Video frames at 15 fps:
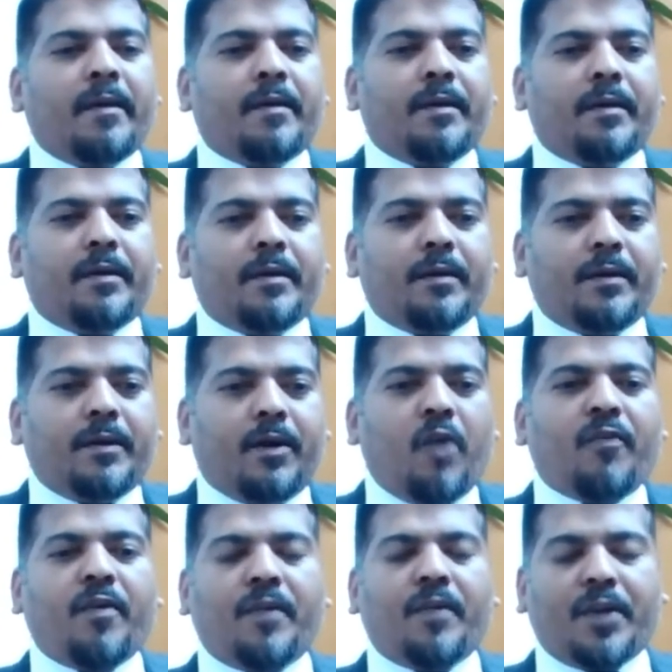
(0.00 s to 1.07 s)

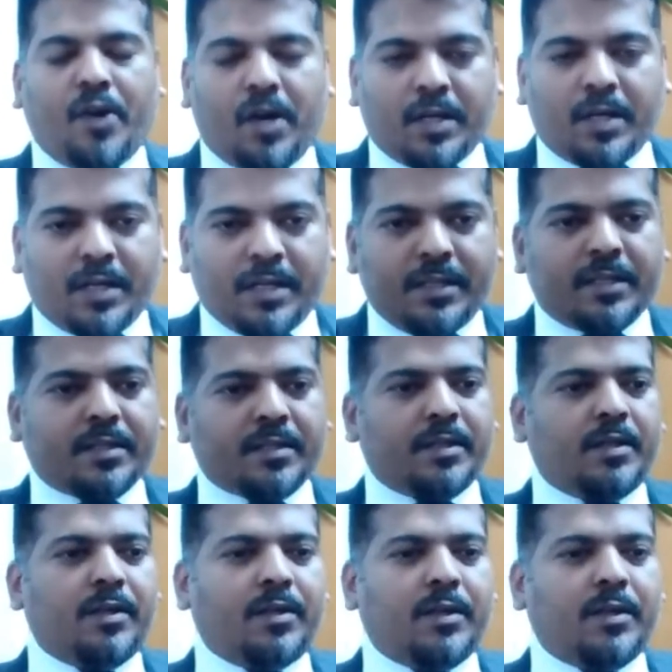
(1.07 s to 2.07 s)
our doctors